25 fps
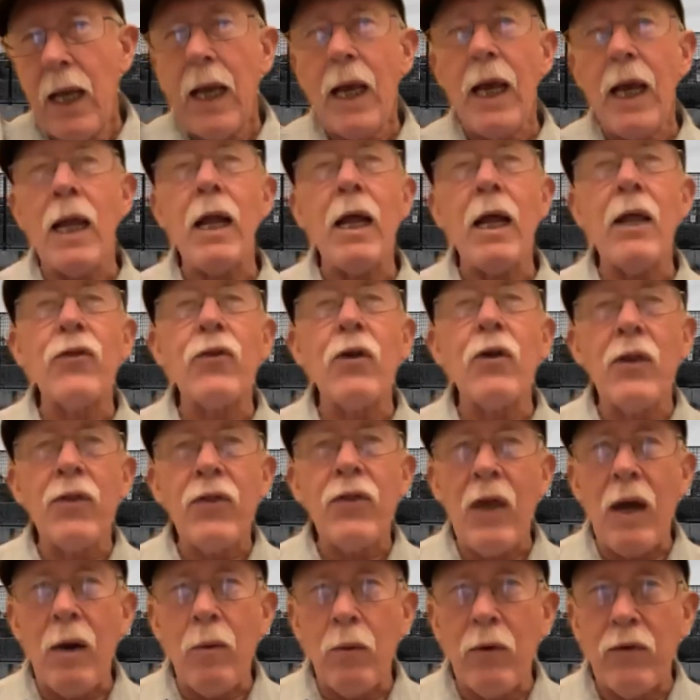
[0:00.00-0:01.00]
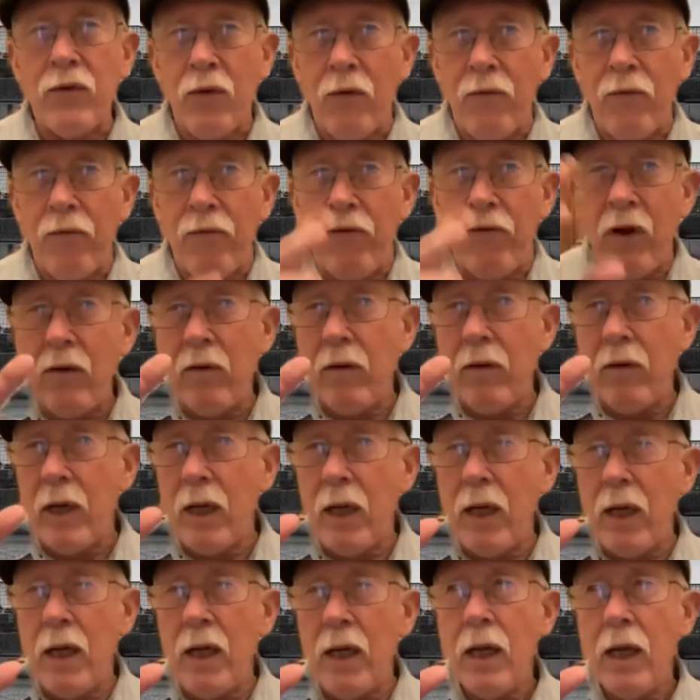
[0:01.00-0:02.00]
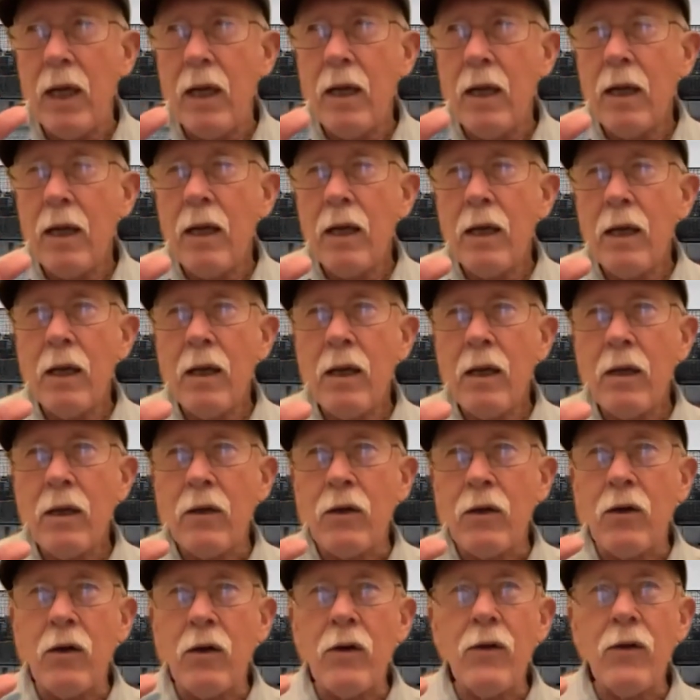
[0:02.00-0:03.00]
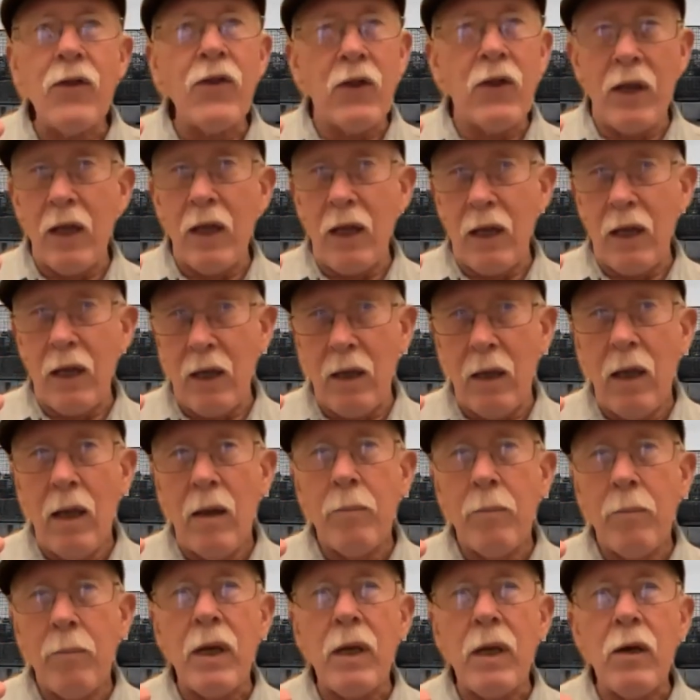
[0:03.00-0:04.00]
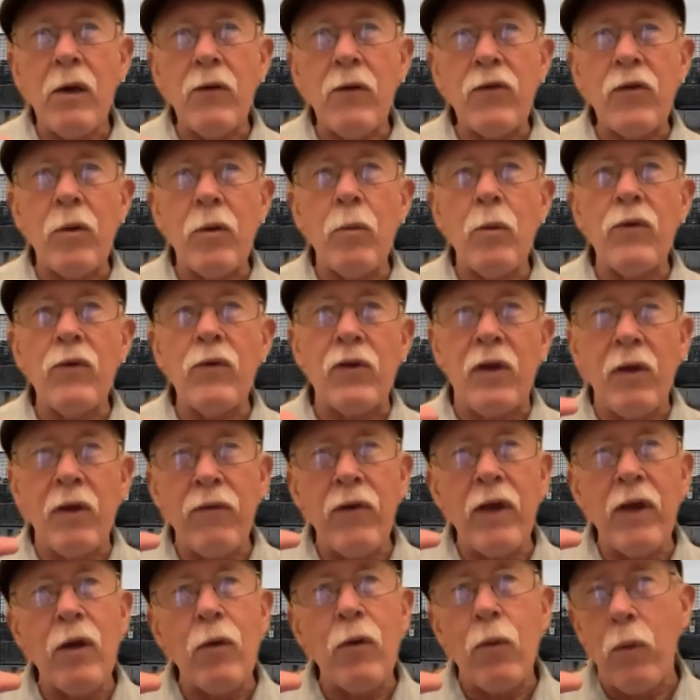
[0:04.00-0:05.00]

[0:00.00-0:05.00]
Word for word: And I thought that was a very good thing because it was giving